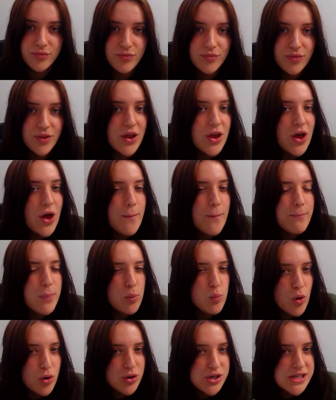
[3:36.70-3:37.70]
But what does
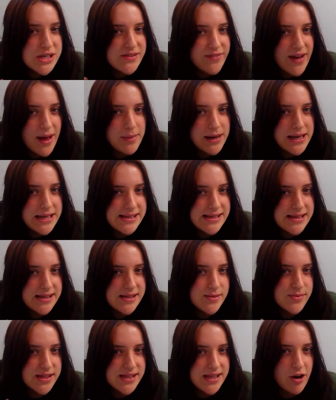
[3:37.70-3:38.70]
family systems
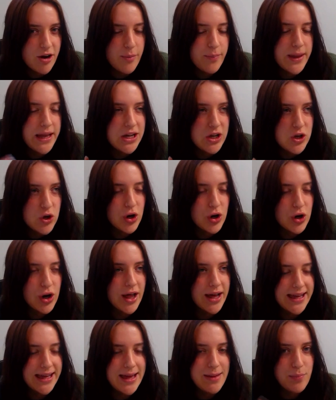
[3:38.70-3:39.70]
therapy look like in
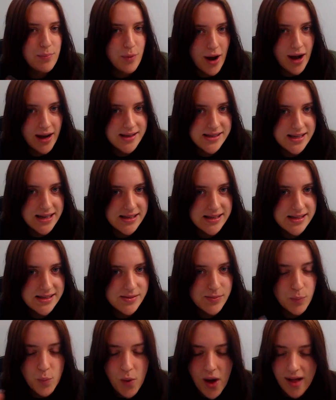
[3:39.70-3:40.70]
practice? Well,
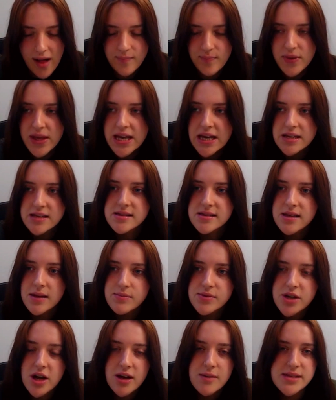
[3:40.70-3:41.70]
sometimes the
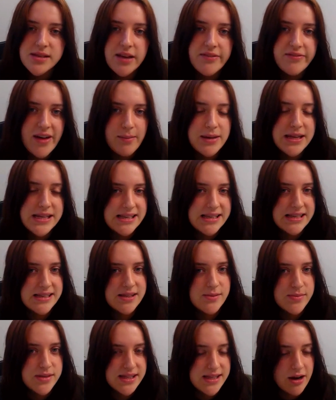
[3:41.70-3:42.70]
family systems
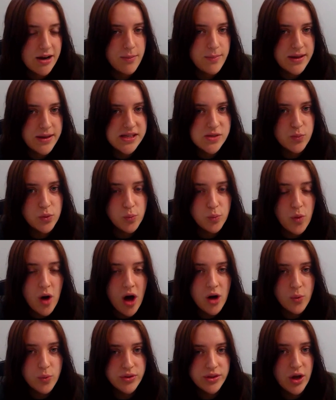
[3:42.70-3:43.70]
therapist will work with the
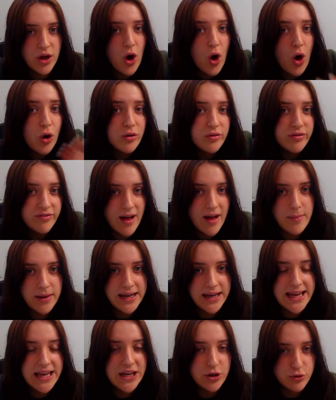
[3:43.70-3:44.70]
whole family in a
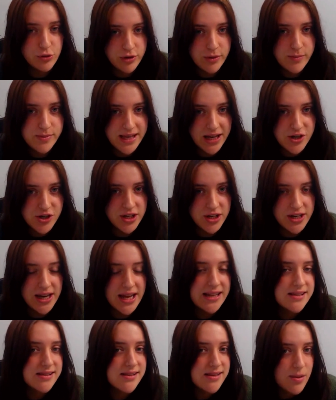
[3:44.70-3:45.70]
group session, and
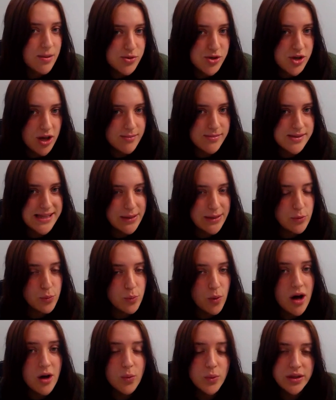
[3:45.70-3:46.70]
sometimes they will work with the
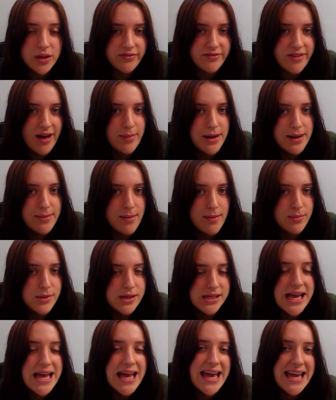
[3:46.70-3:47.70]
family members in
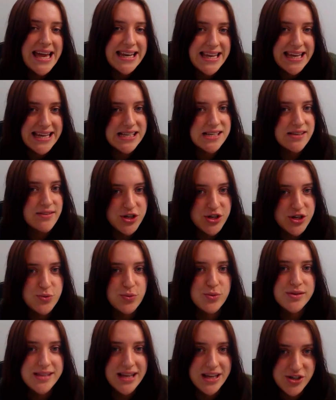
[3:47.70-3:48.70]
individual
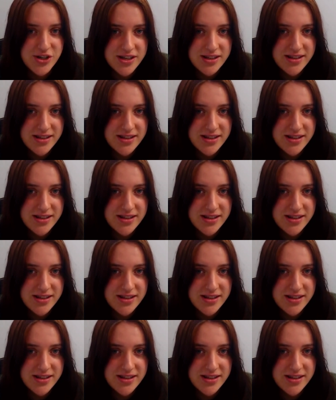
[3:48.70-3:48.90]
sessions.